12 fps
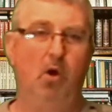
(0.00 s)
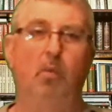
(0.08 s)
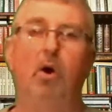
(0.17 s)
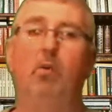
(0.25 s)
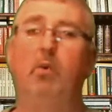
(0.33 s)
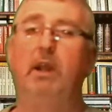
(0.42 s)

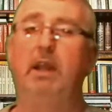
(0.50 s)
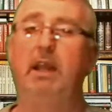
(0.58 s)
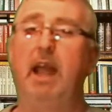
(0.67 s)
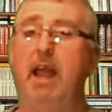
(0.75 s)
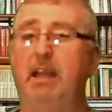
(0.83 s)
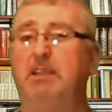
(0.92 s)
where
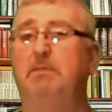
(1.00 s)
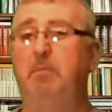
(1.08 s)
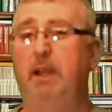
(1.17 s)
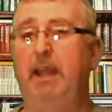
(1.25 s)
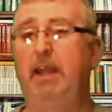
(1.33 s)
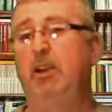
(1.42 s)
we
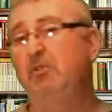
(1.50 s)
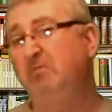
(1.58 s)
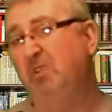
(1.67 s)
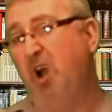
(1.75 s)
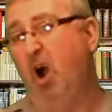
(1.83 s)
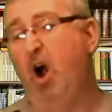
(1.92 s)
explain,
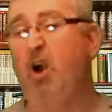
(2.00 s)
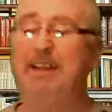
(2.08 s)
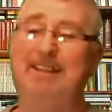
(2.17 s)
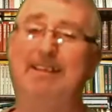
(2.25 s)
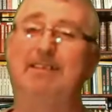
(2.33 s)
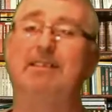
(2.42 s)
talk
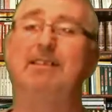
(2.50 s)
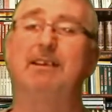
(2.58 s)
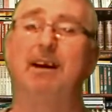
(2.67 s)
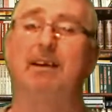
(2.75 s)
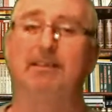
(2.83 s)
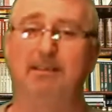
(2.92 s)
and
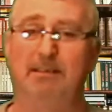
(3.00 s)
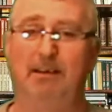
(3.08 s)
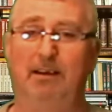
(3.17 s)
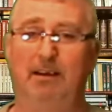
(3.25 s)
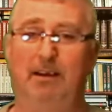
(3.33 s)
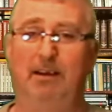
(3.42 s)
discuss